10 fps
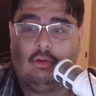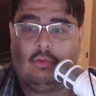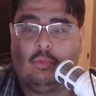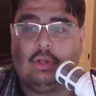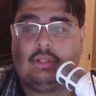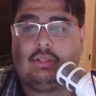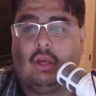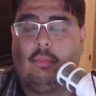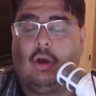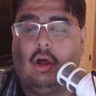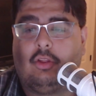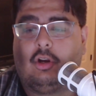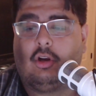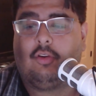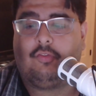with some
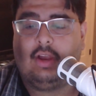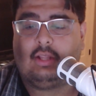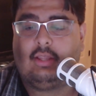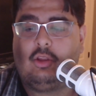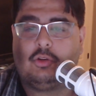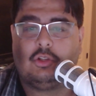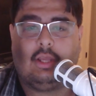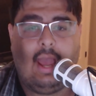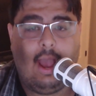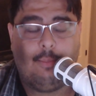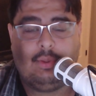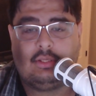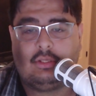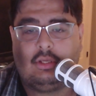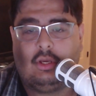other effect that usually happens.